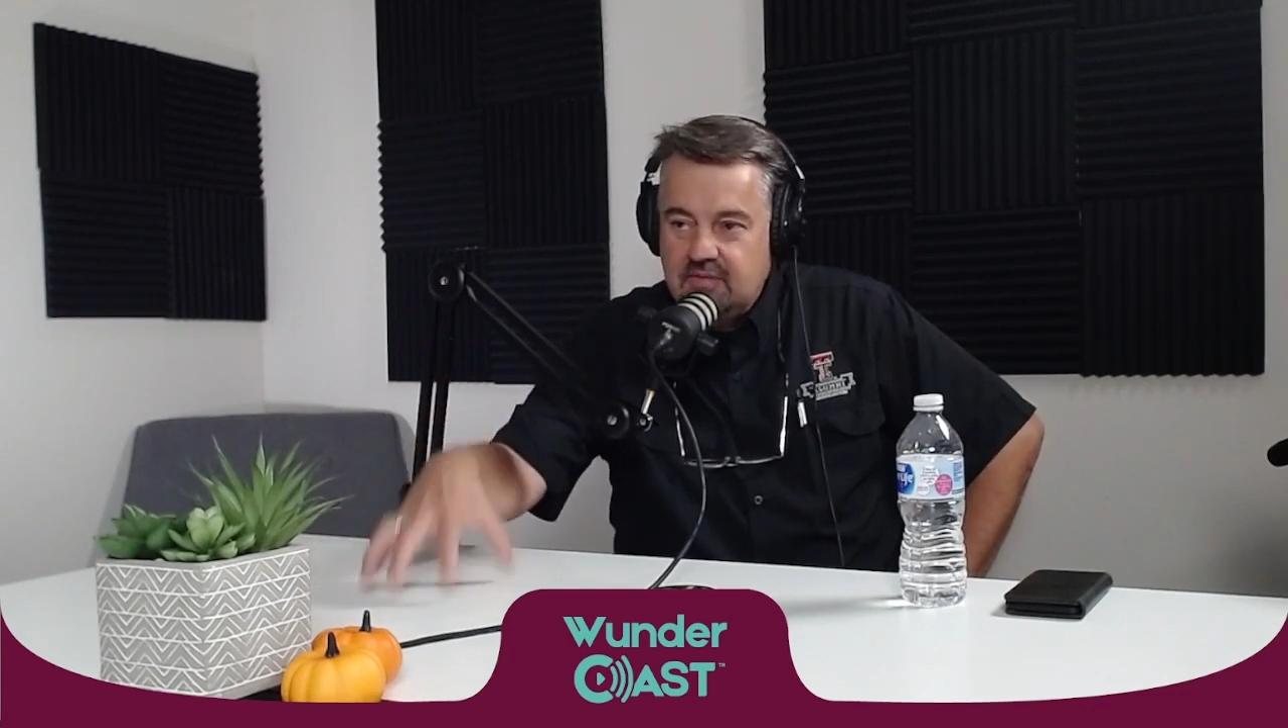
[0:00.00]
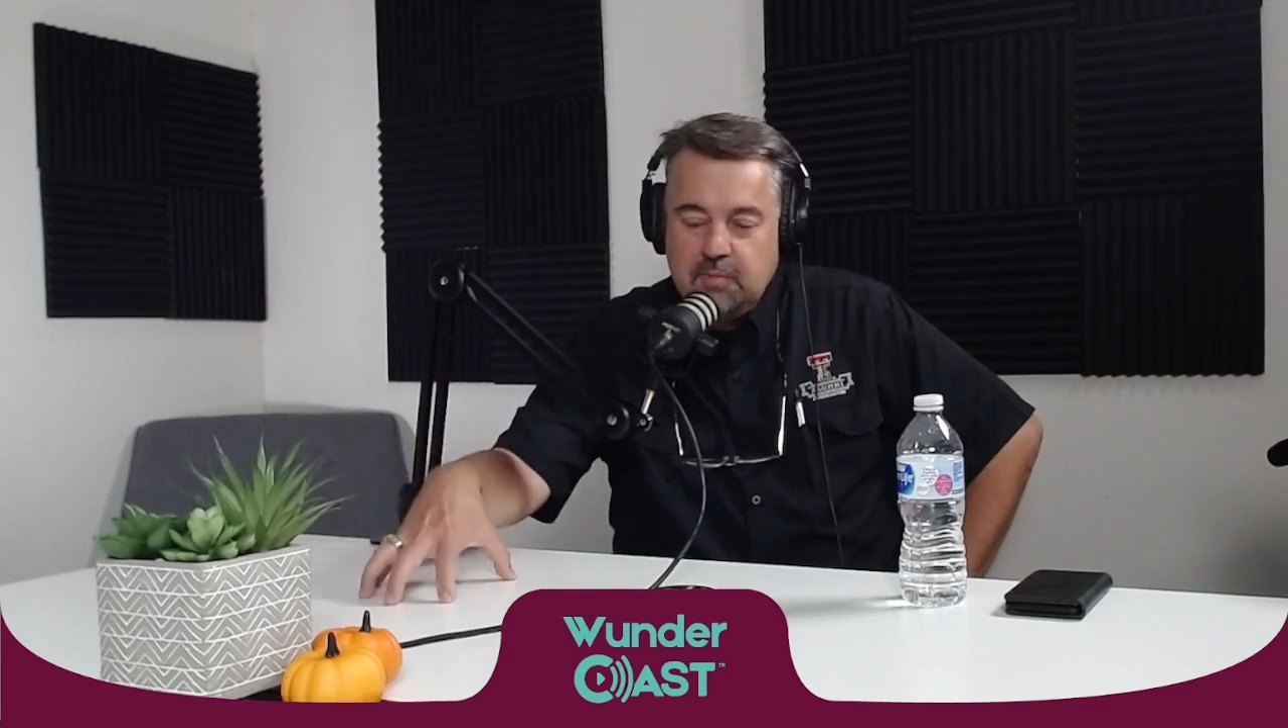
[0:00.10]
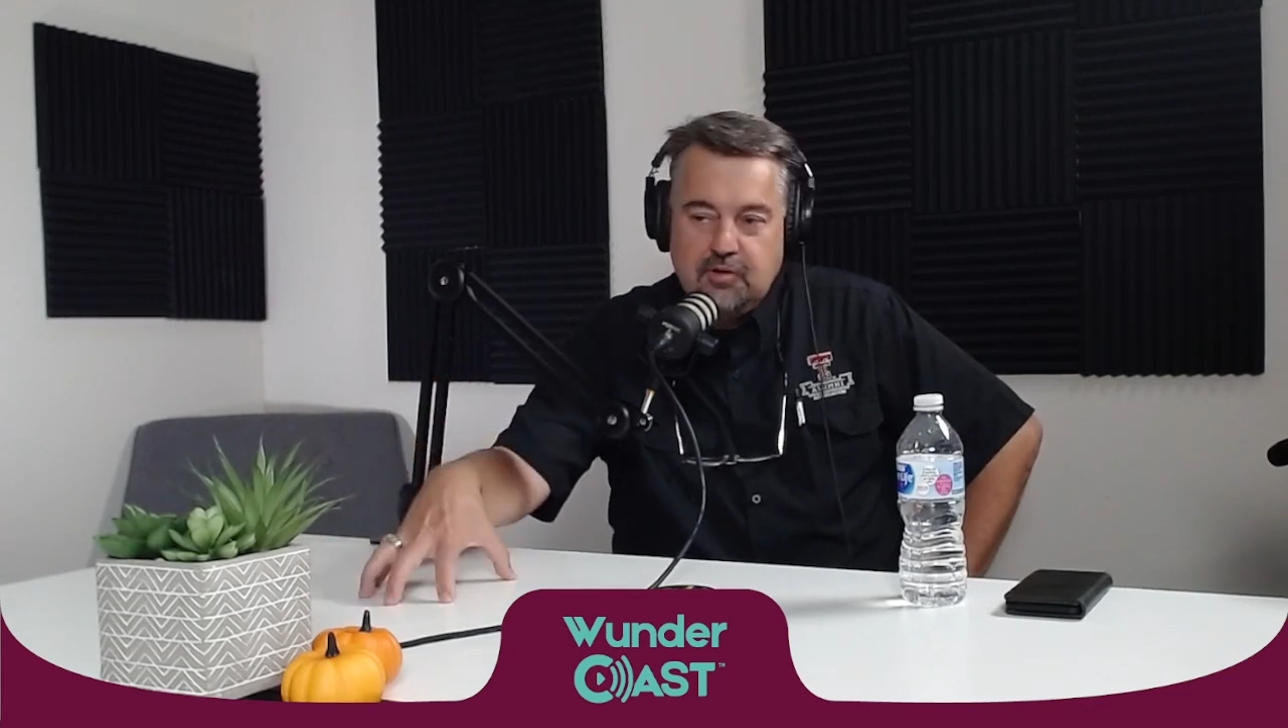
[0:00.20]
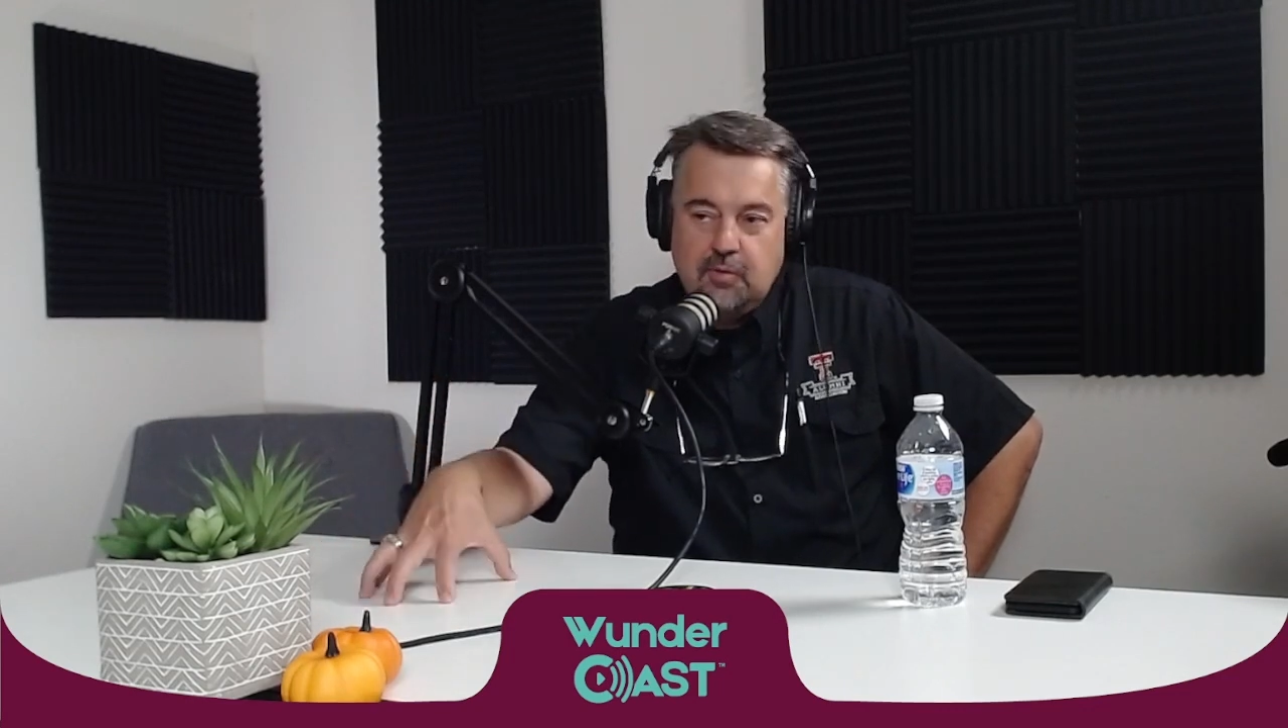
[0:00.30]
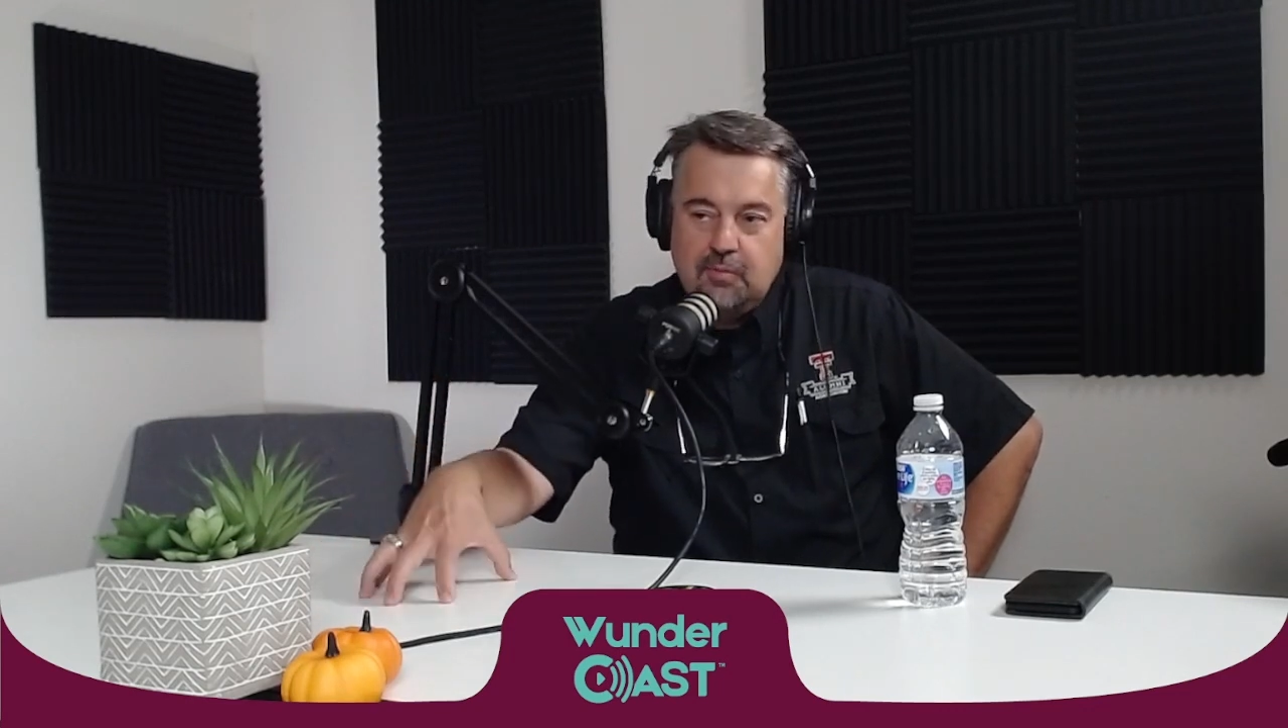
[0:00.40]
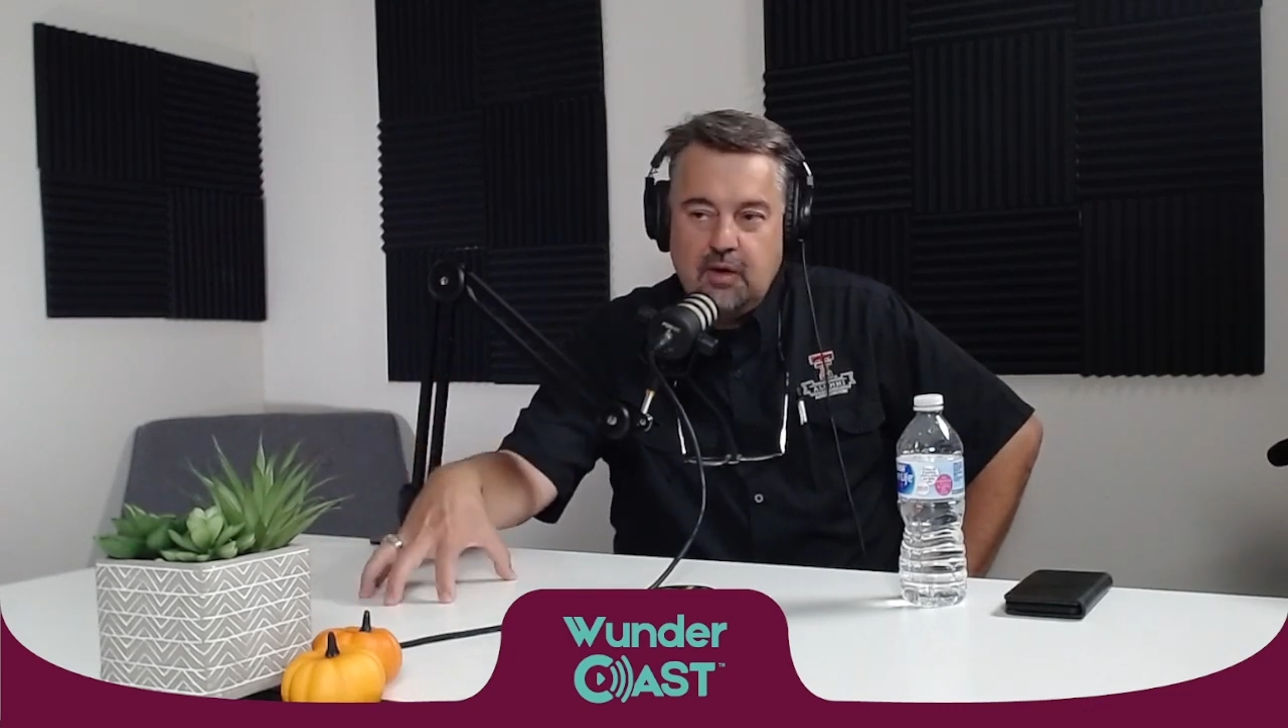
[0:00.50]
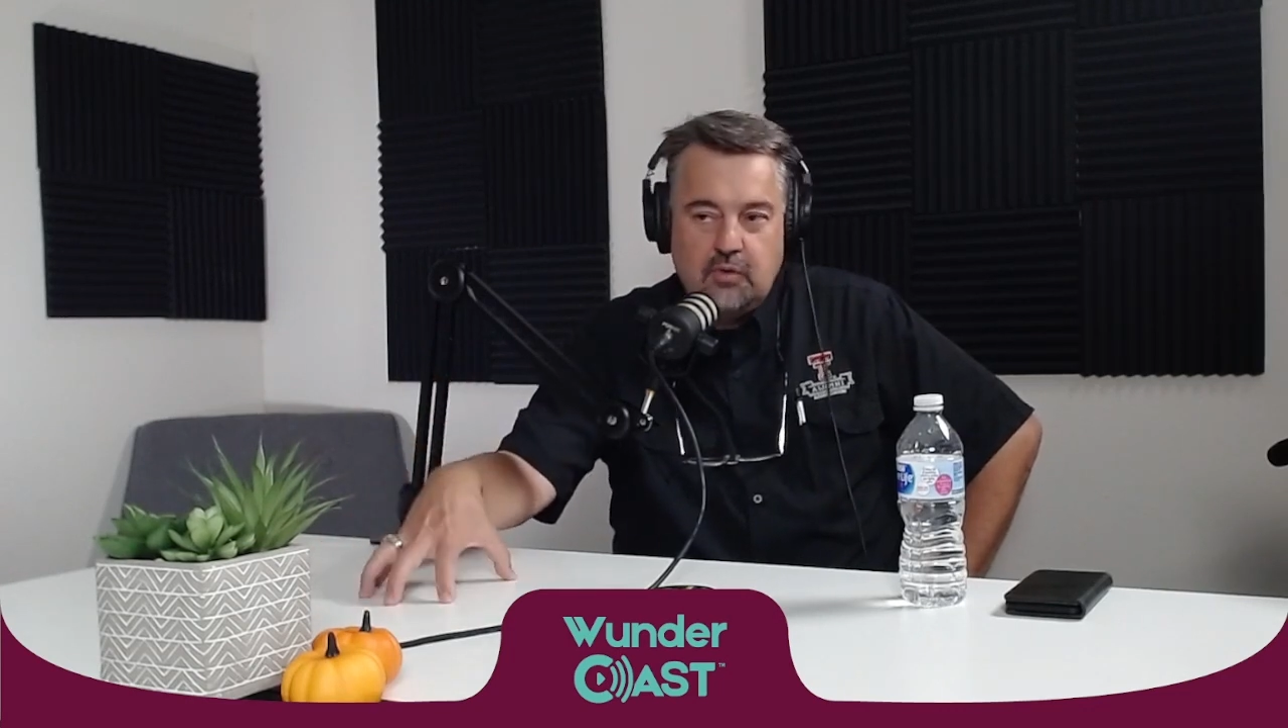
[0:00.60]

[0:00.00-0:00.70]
People don't buy